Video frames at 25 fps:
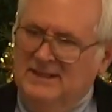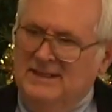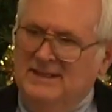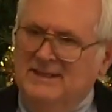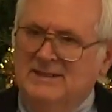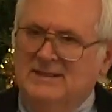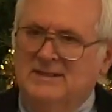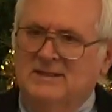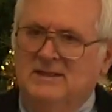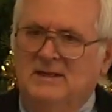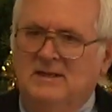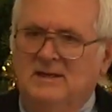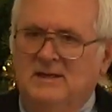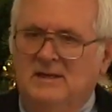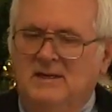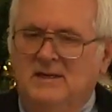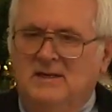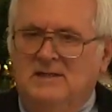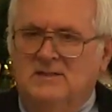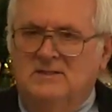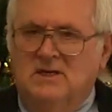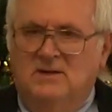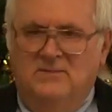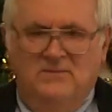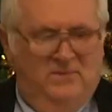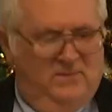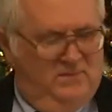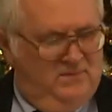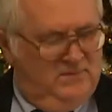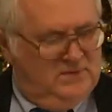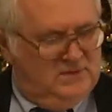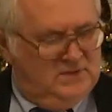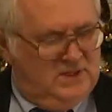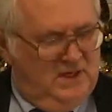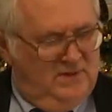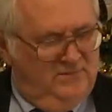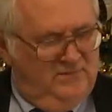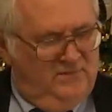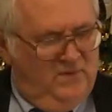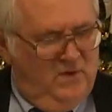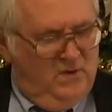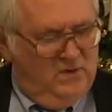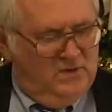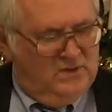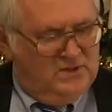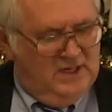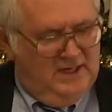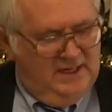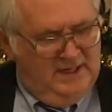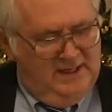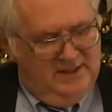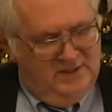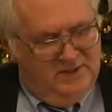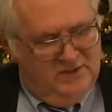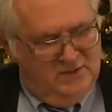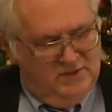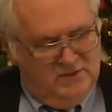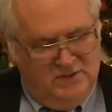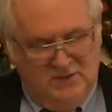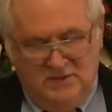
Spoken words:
And some folks, I guess,